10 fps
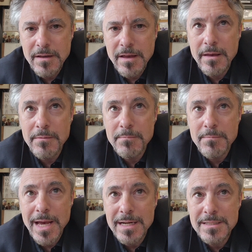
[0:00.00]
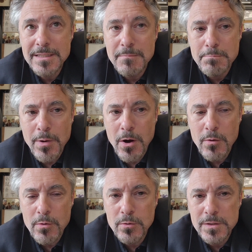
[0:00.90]
and Madison
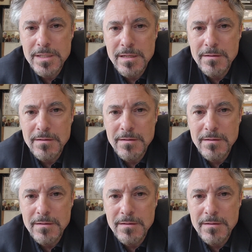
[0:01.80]
borrows,